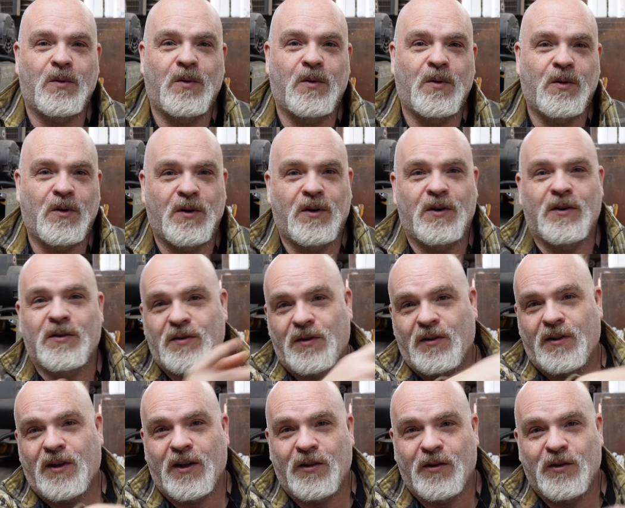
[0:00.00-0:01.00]
or to
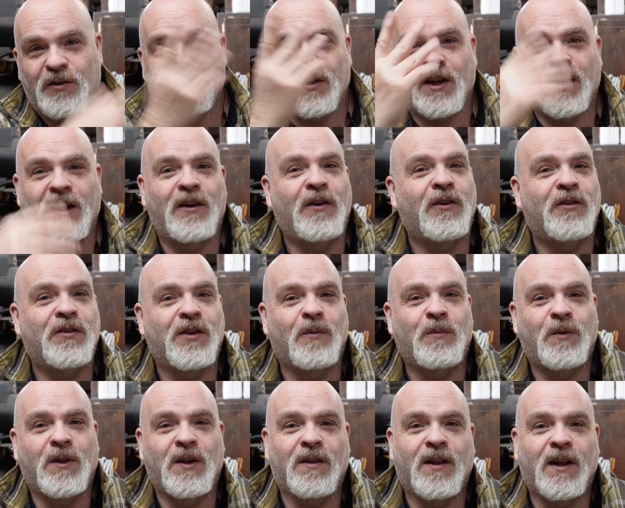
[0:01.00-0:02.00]
the other side or
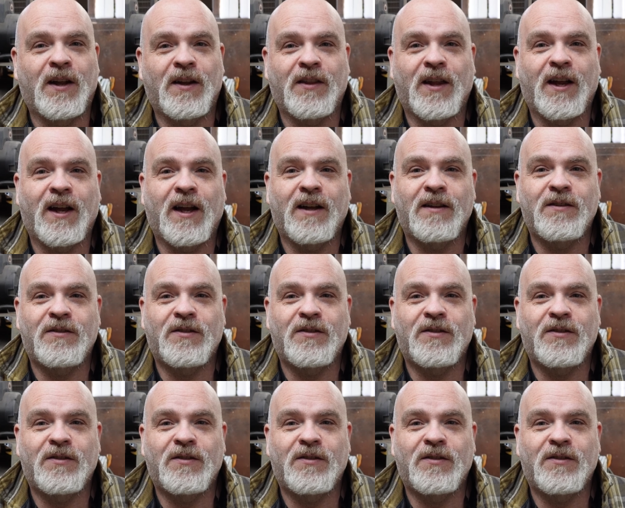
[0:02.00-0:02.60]
something like that.